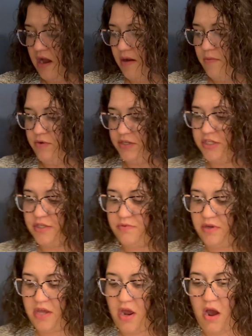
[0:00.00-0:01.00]
which is
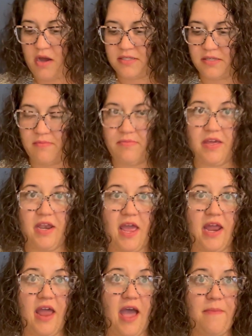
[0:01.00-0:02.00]
really awesome that
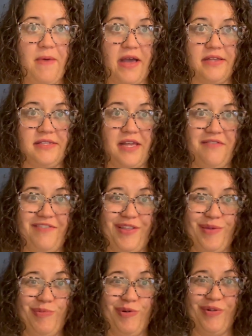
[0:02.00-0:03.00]
Ed App has that
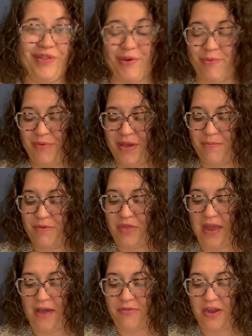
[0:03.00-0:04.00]
available, that we can put
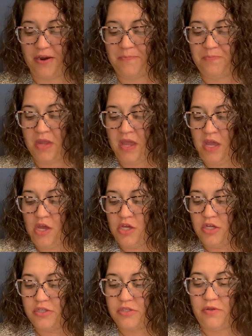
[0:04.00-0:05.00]
that out there.
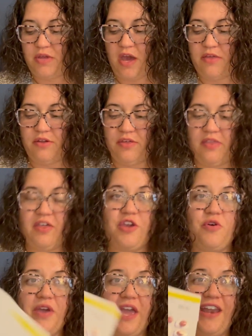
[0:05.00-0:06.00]
So the other thing that
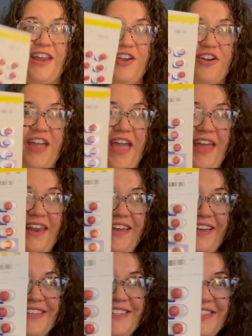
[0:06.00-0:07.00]
you'll get in your kit
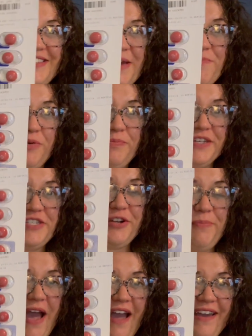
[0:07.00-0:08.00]
is a sample
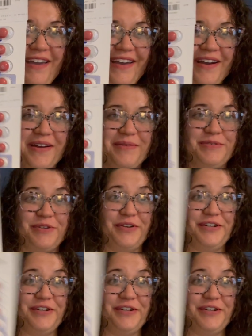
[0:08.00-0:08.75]
blister pack. So they're